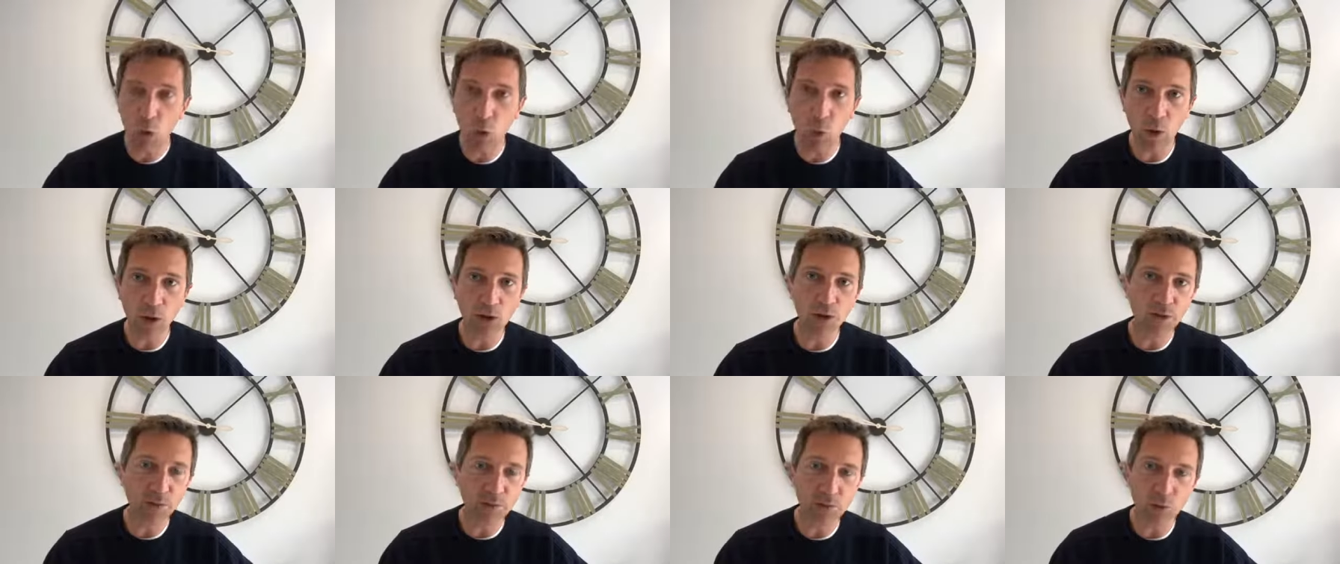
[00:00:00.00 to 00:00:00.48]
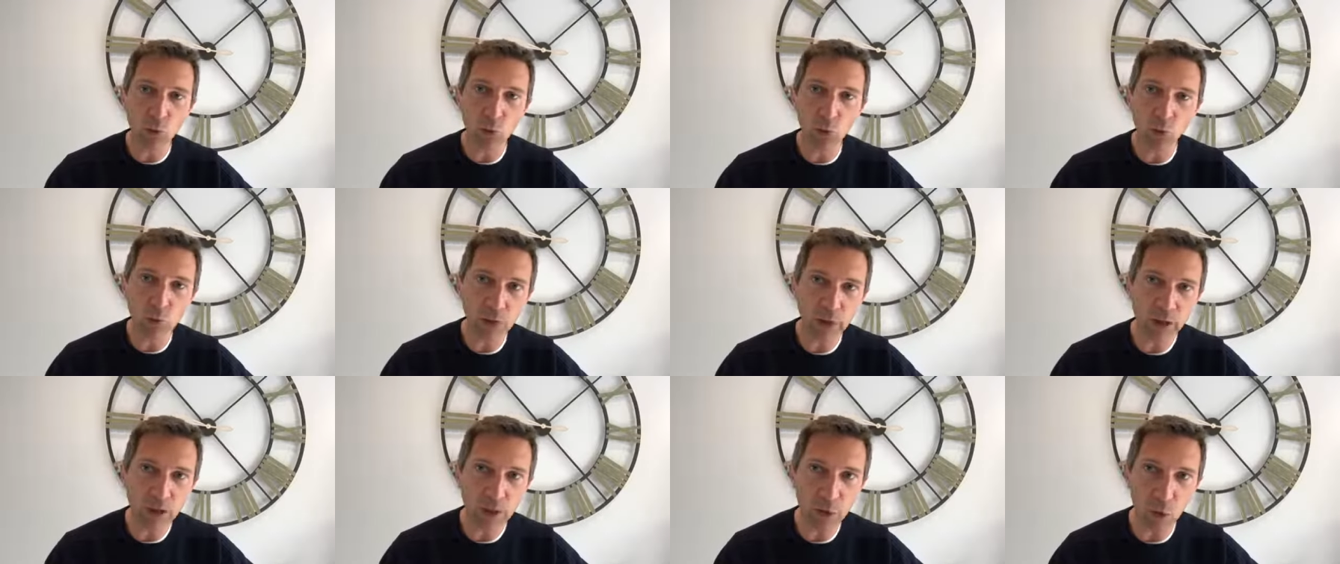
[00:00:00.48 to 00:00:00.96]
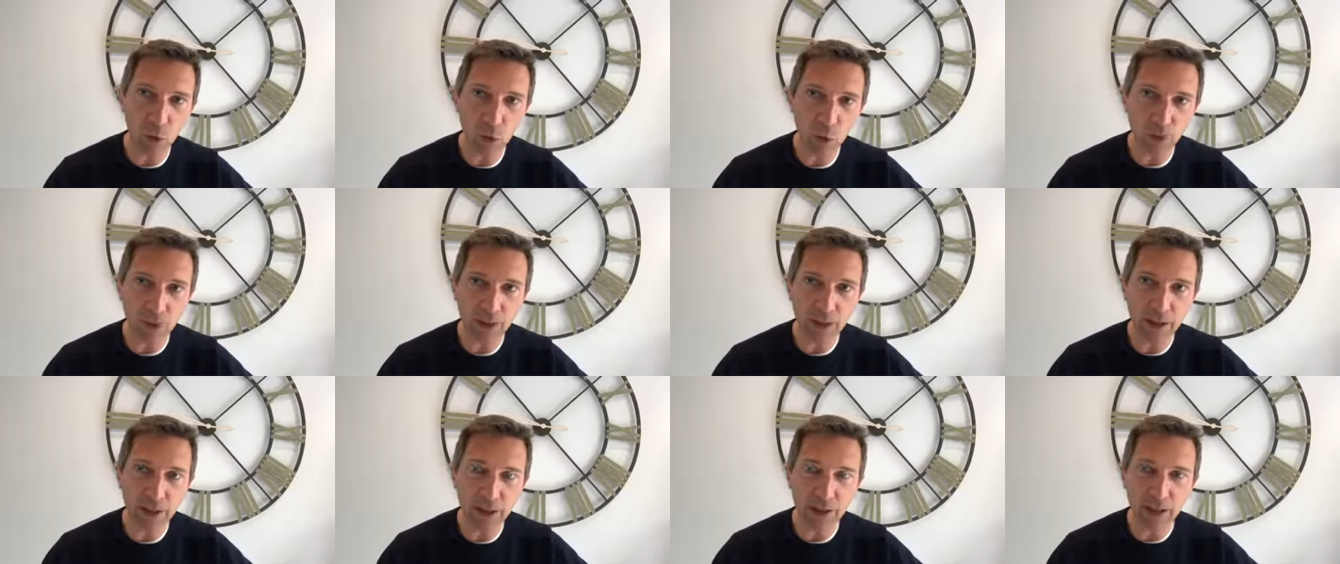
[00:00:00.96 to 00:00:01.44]
all
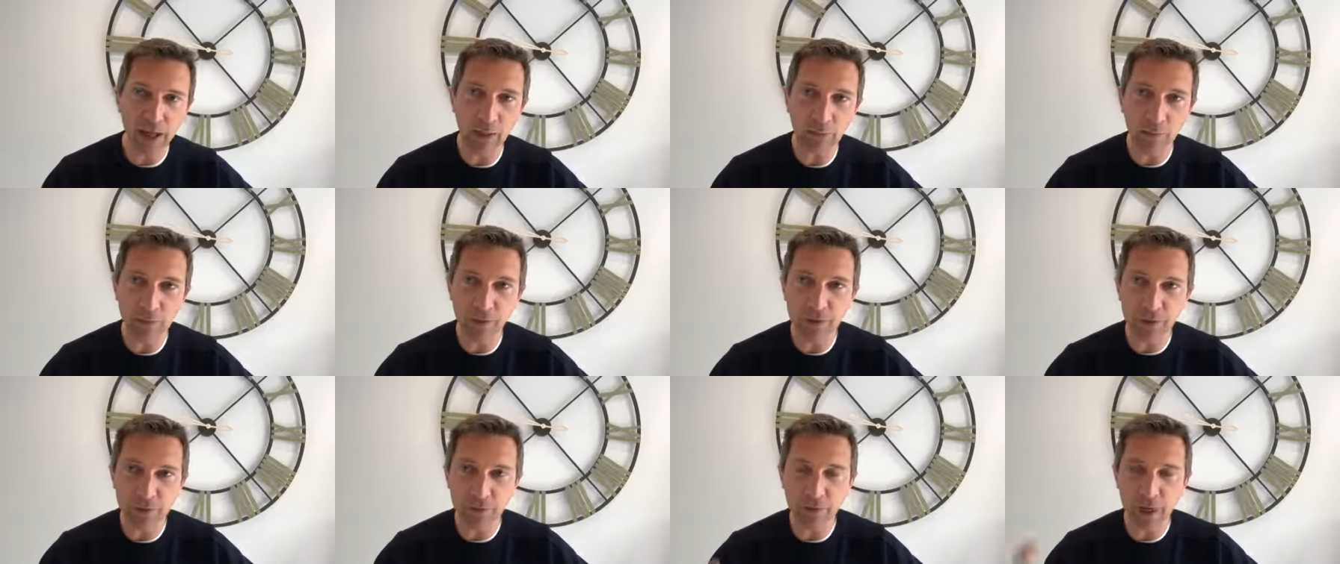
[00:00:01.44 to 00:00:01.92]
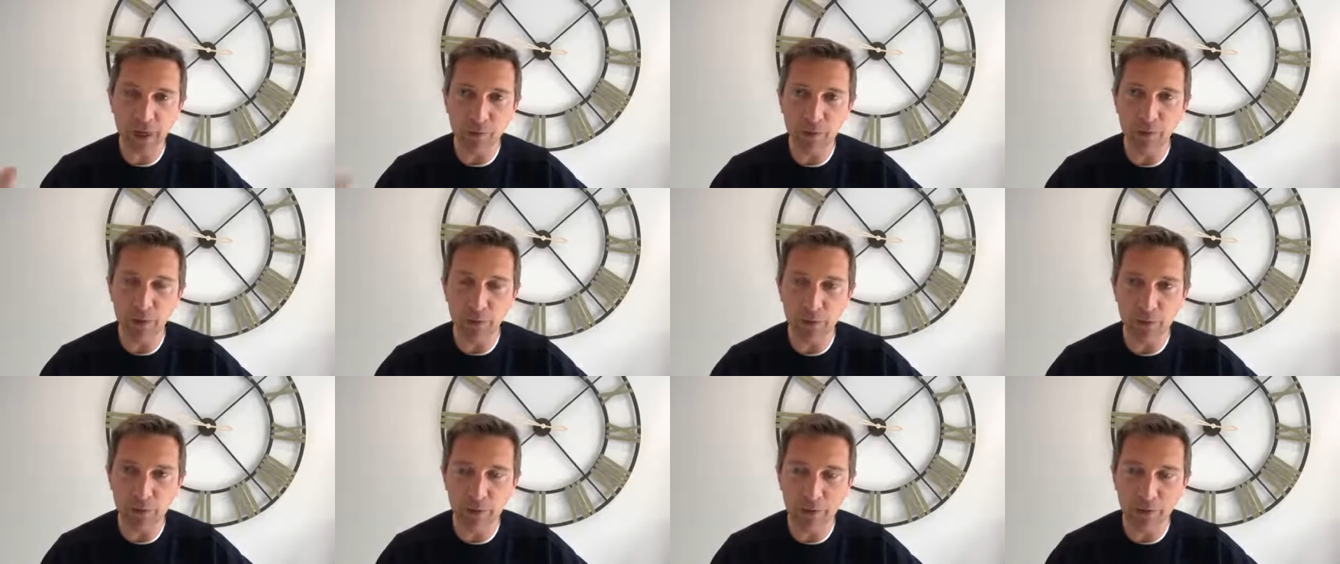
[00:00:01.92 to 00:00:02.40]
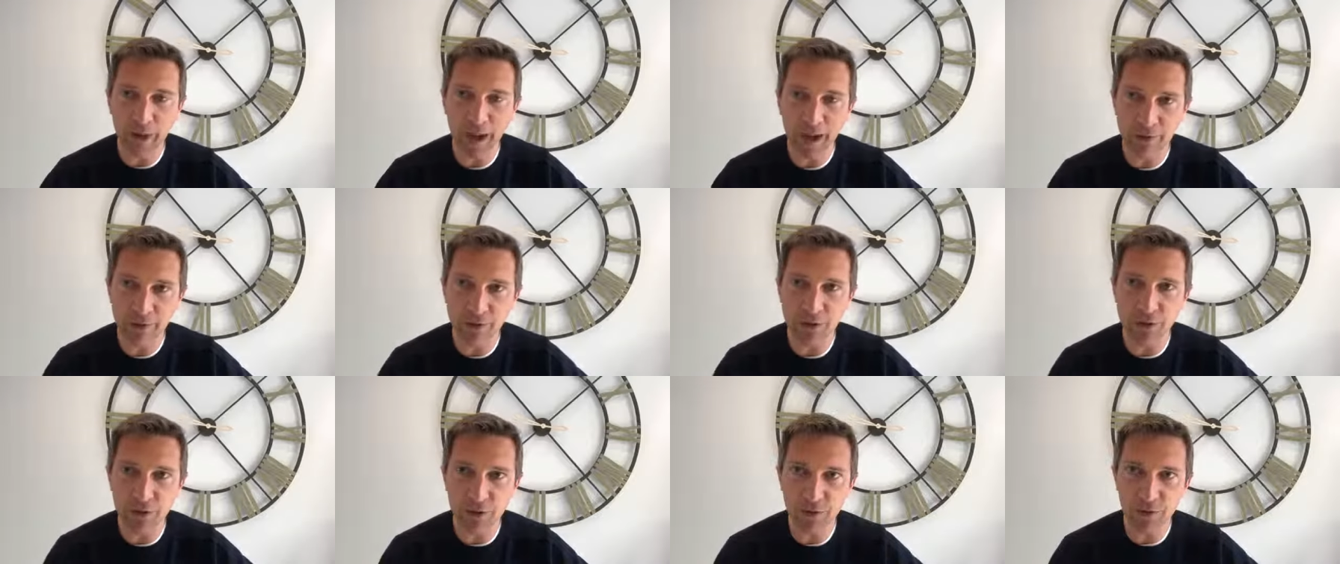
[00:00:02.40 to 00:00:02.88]
the couples you came up with, the
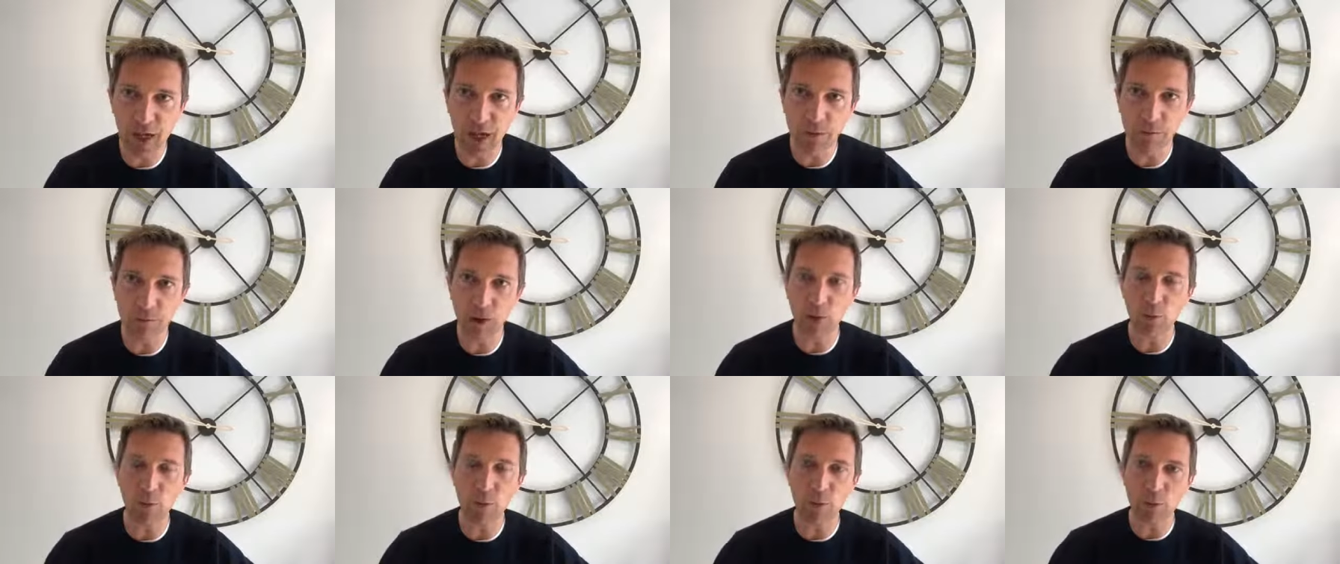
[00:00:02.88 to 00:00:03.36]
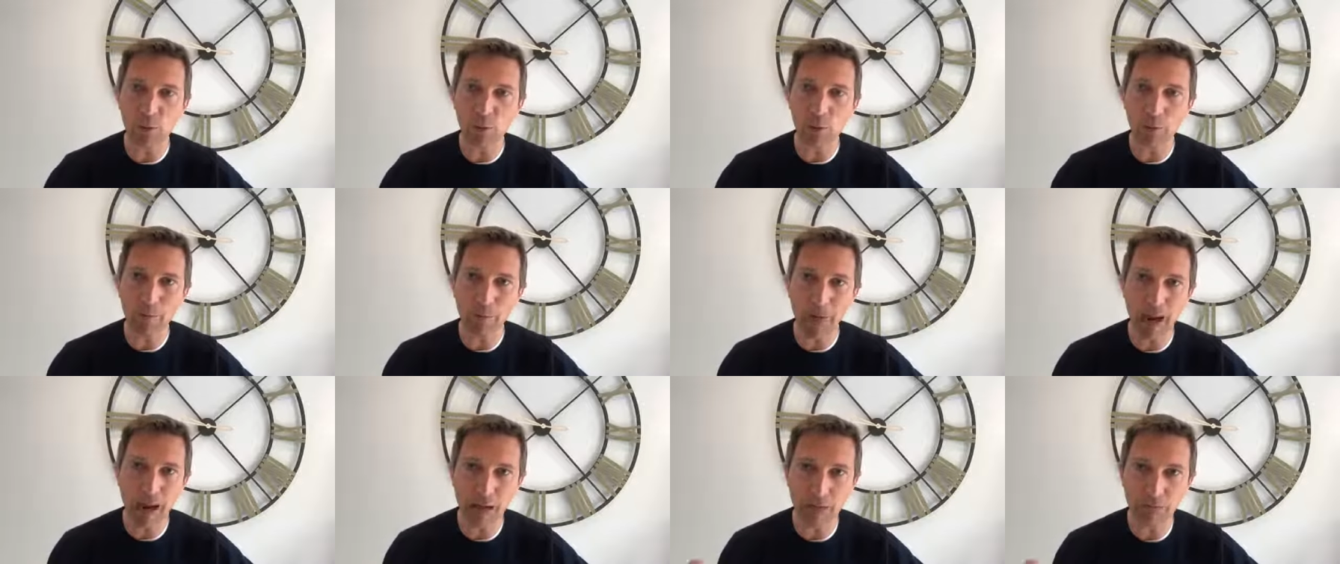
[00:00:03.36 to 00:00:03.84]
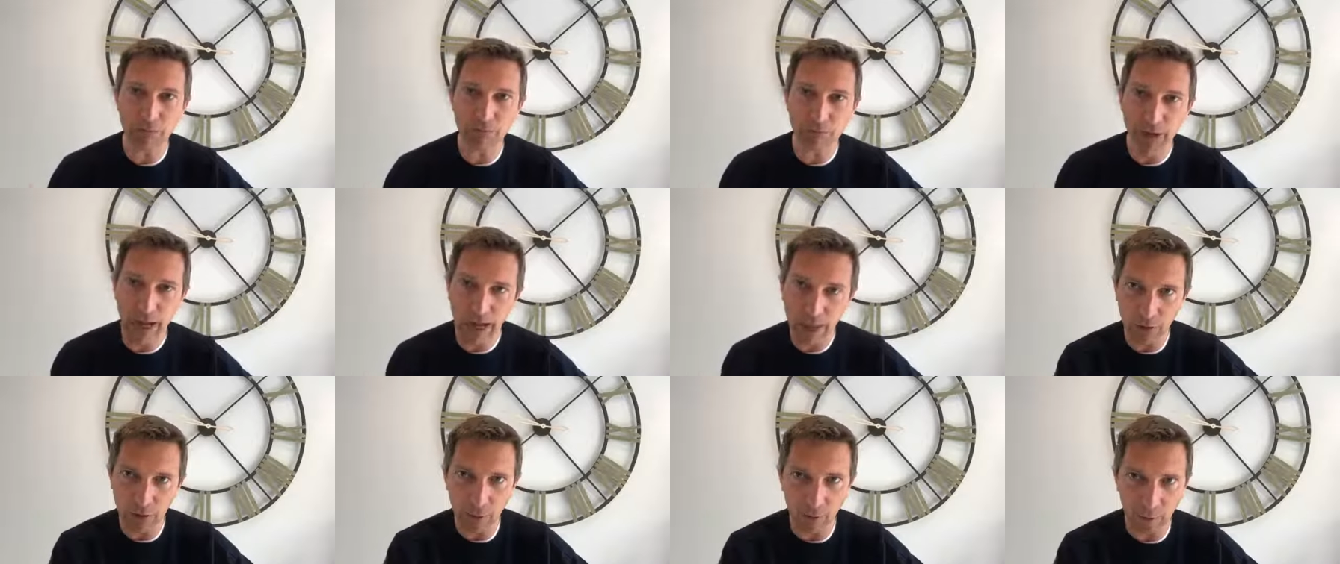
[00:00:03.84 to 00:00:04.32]
pairings you came up with were
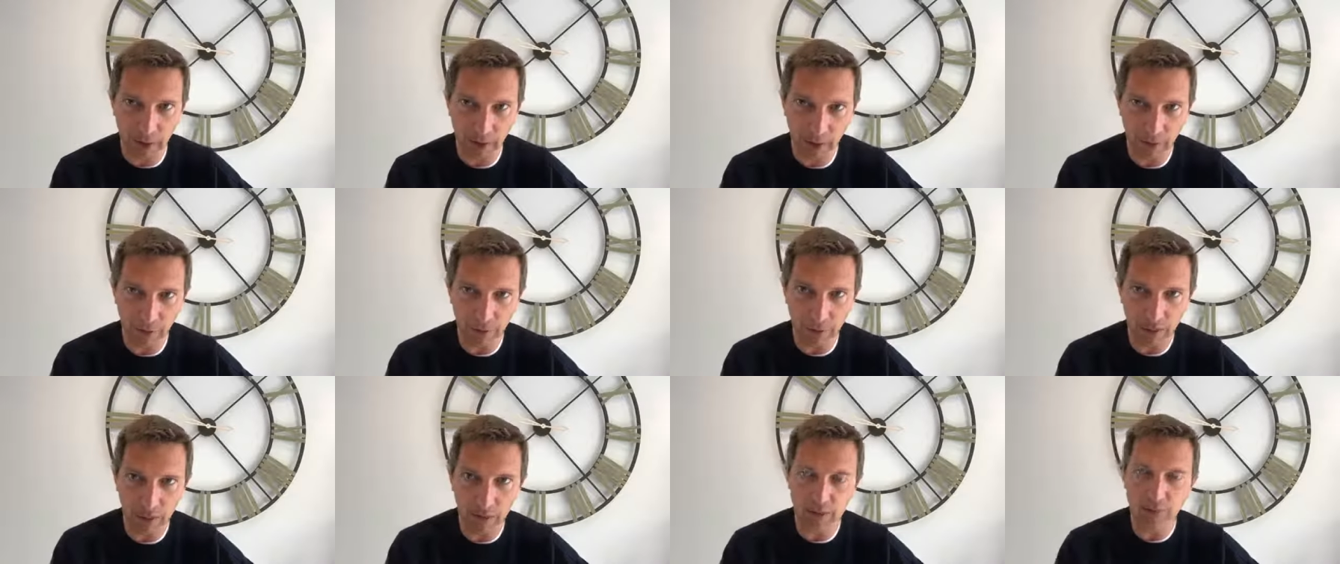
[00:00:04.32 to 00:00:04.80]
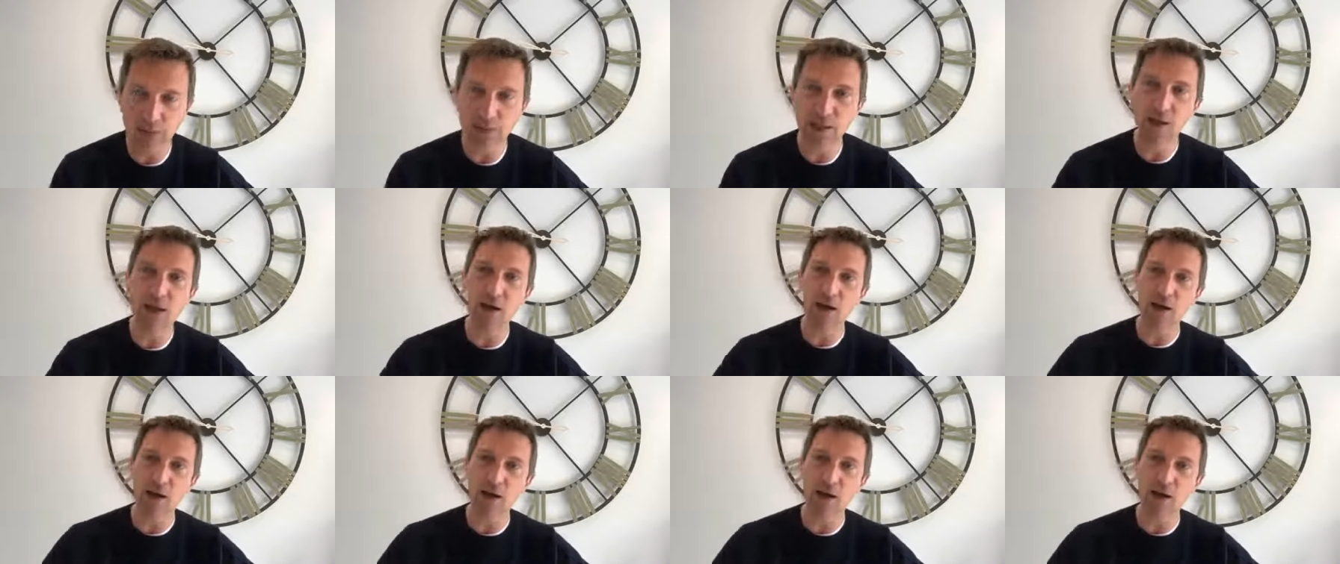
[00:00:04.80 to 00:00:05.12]
male pairings,